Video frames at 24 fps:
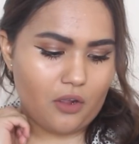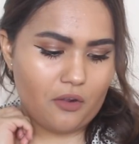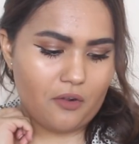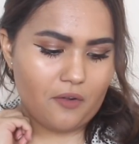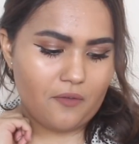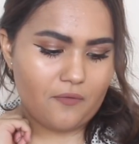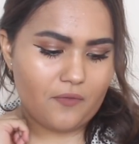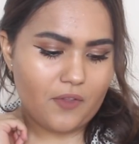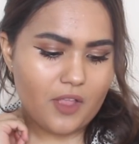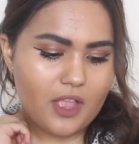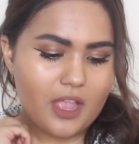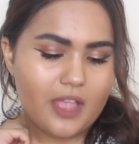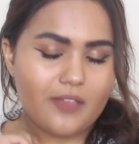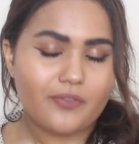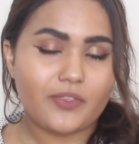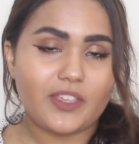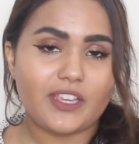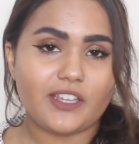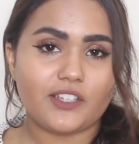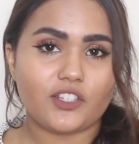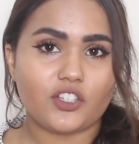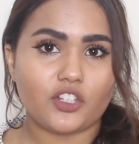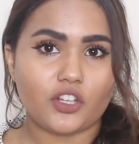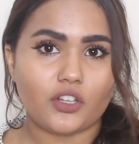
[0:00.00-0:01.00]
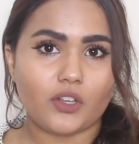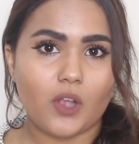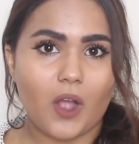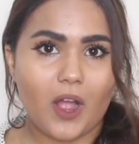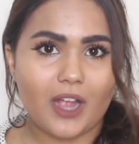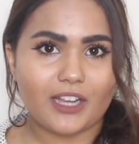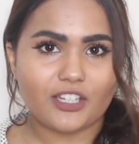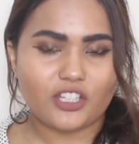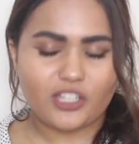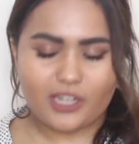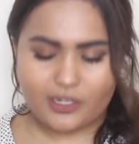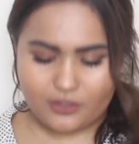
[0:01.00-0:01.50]
of these two
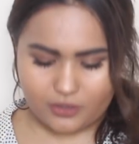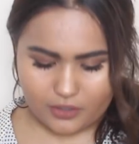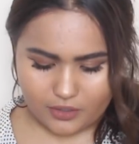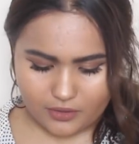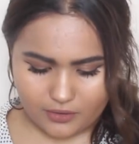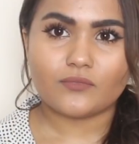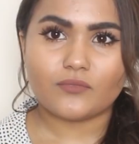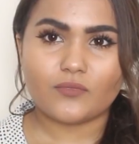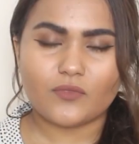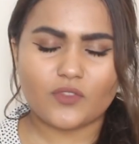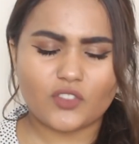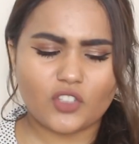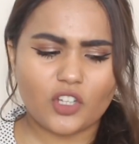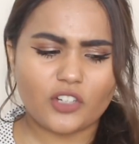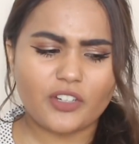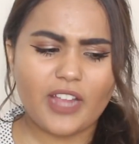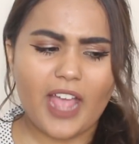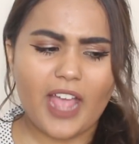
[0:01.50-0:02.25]
eyeshadows. So